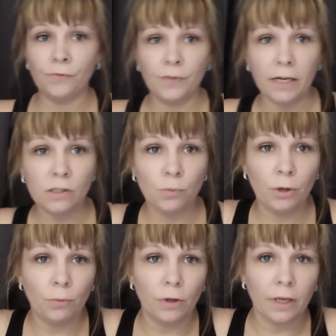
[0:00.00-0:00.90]
Next
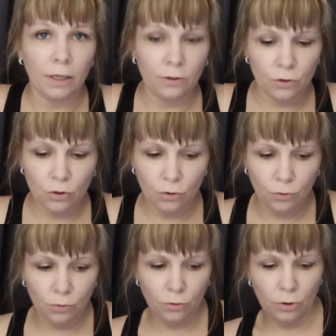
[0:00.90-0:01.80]
we will get
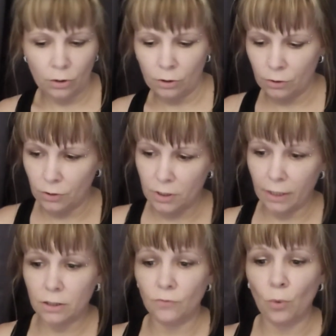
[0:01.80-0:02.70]
into
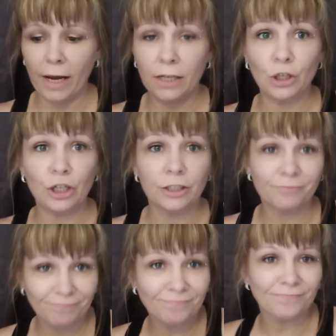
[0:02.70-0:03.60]
Detective Wagner.
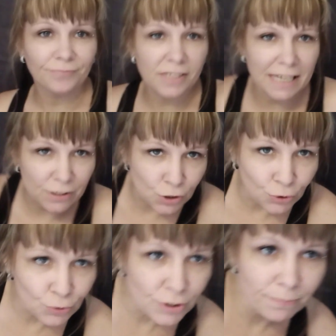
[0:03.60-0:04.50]
Stay
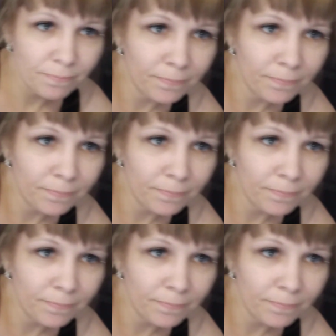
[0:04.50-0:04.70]
tuned.